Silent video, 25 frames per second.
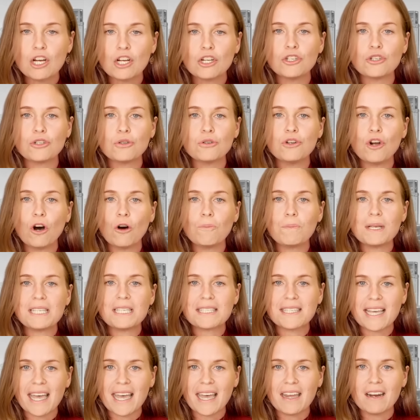Do not be
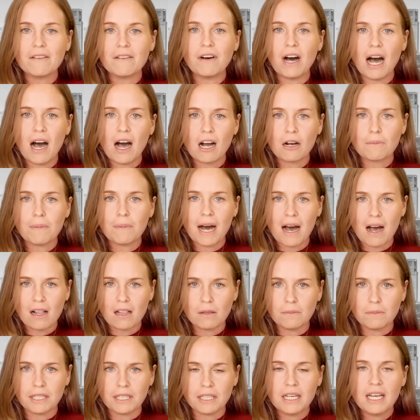scared of a hung
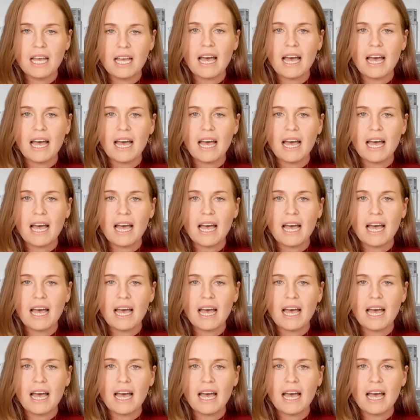parliament.